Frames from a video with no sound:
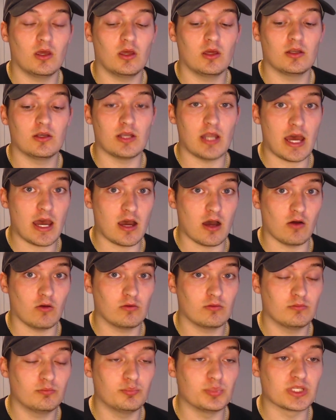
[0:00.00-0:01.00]
Now,
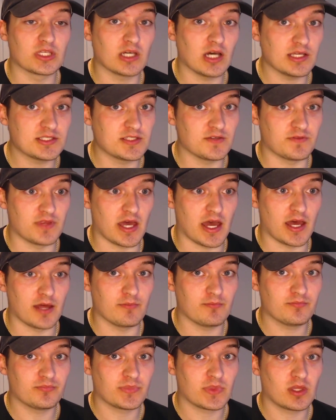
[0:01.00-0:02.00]
because of that
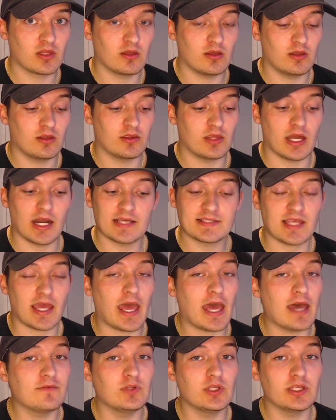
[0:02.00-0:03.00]
has to
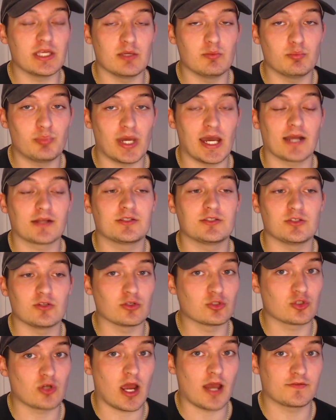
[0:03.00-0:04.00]
heavily impact your
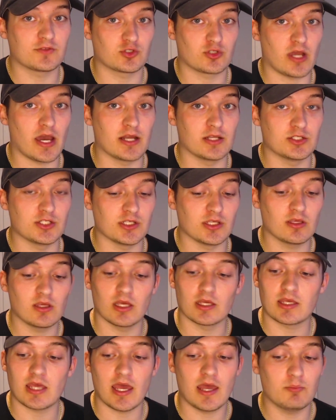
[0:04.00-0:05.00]
draft strategy. It
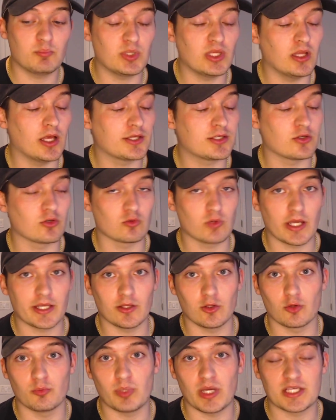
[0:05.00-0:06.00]
can't be like your
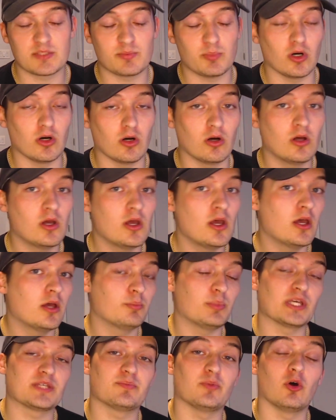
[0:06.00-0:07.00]
regular Bestball
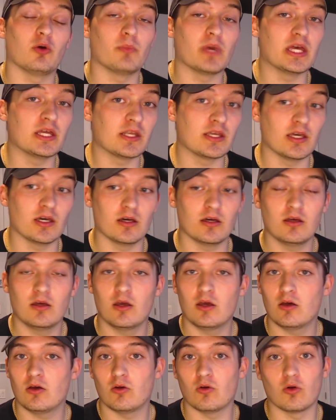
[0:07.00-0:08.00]
Mania,
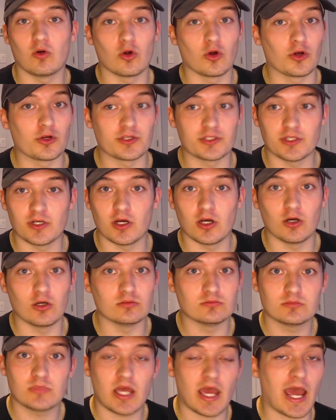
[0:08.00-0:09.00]
or,
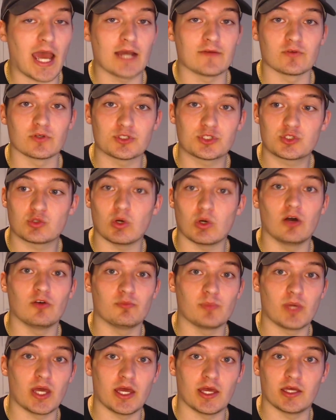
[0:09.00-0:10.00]
average
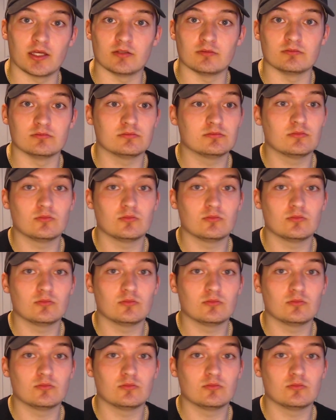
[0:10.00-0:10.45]
12-man